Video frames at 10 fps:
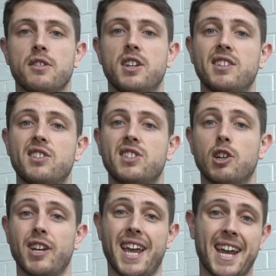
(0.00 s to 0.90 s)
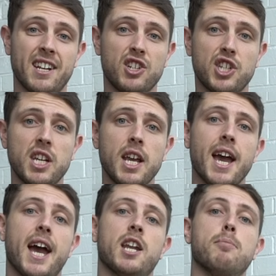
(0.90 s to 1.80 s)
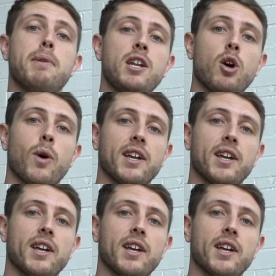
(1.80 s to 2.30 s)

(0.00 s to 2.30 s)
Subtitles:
the necessary energy and amino